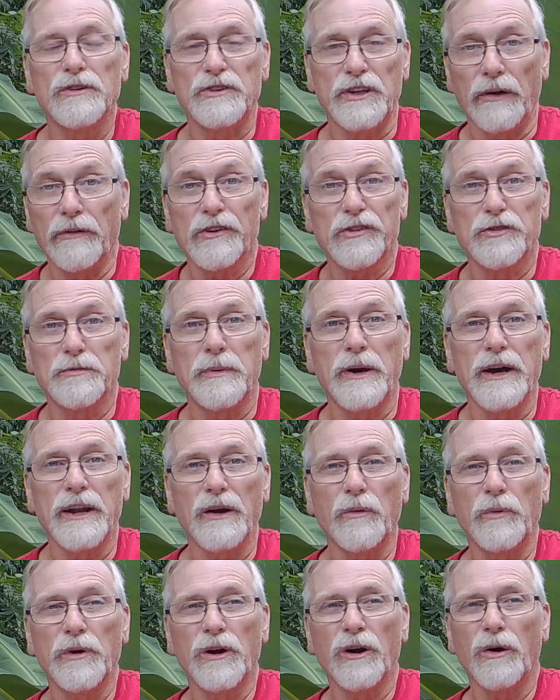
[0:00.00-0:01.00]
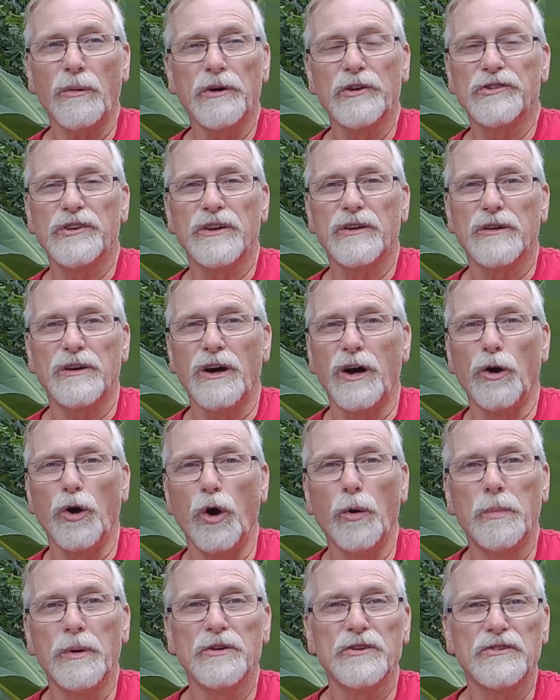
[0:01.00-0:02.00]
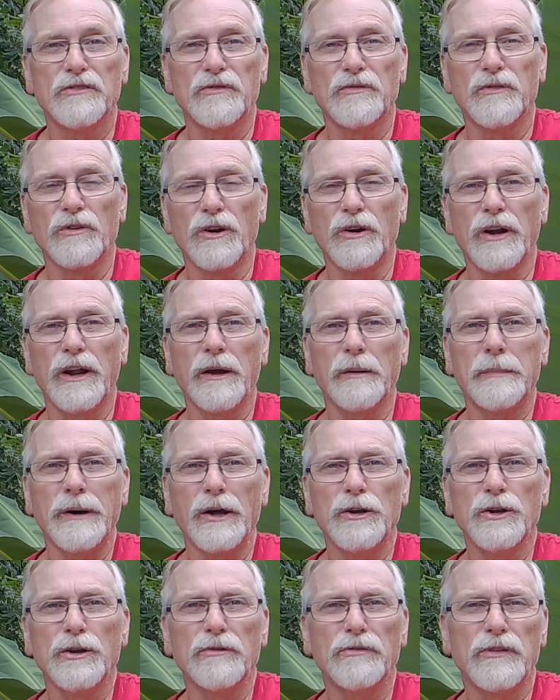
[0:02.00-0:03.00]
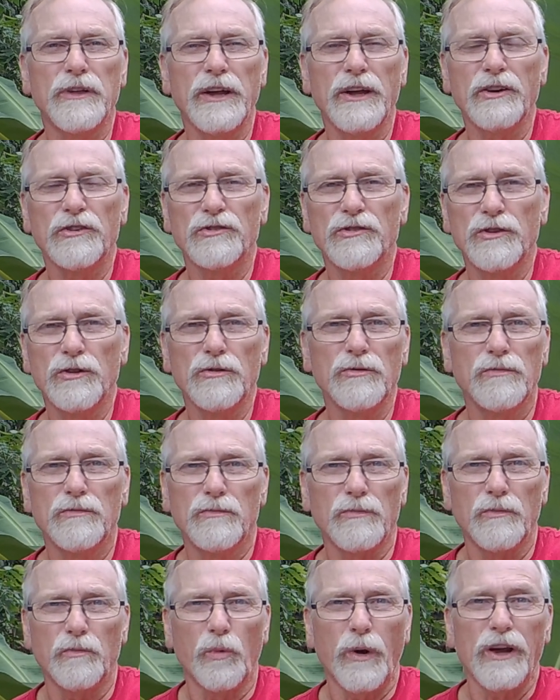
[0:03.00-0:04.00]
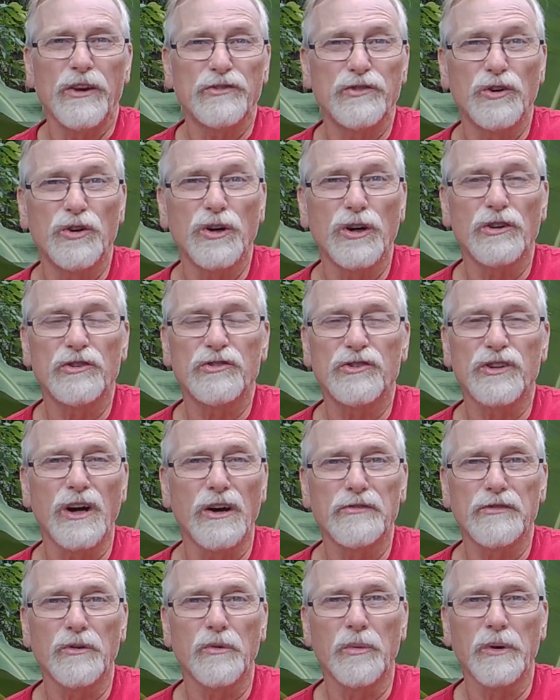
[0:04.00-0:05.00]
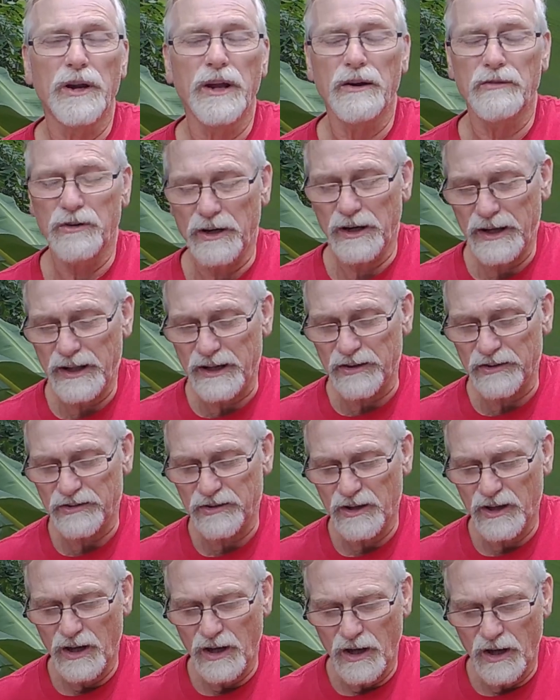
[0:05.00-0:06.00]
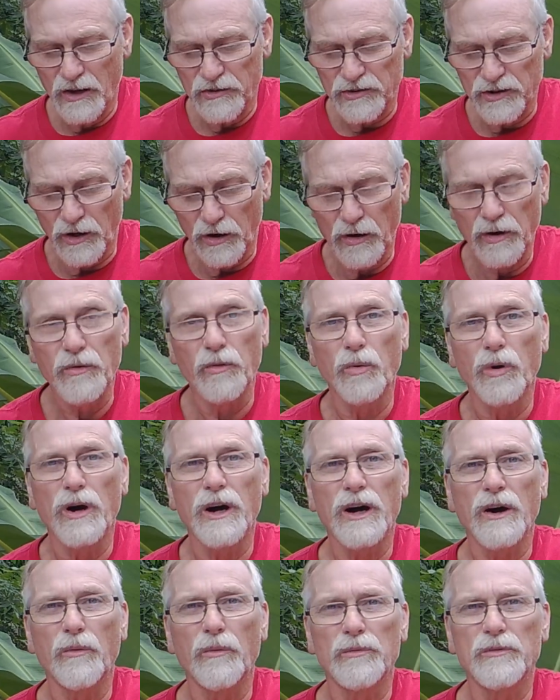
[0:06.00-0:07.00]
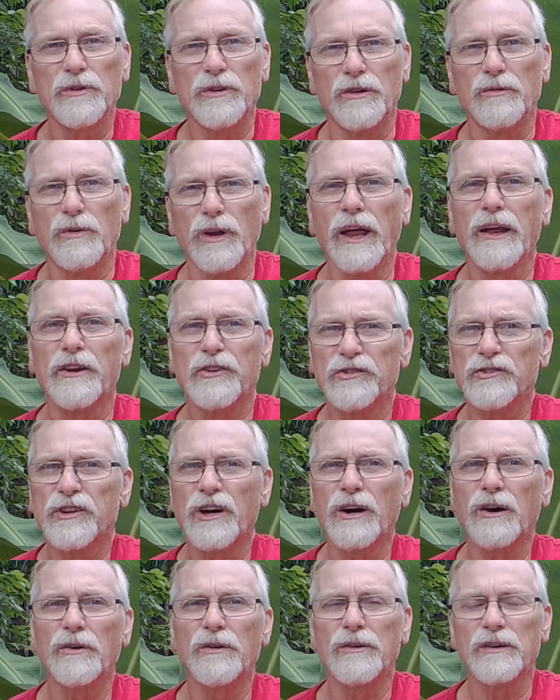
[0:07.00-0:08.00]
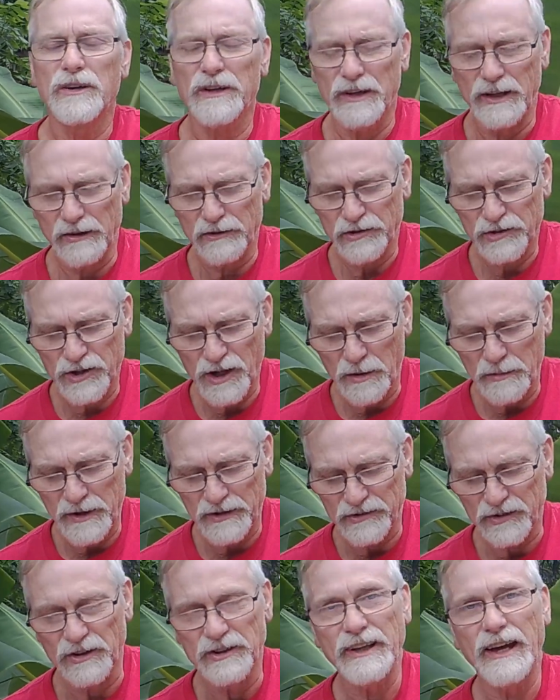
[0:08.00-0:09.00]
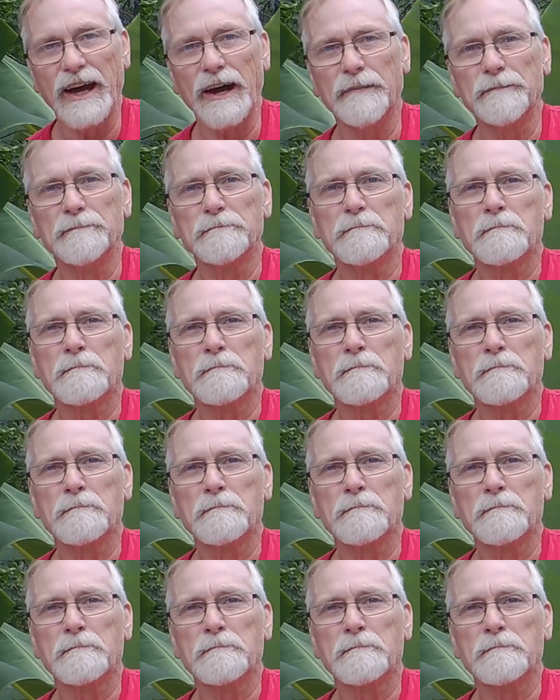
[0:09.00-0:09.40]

tell us about it. We're always uh, open to learning about new things, new ways to cook stuff or whatever it is. So uh, you know, let us know. Give us comments on that.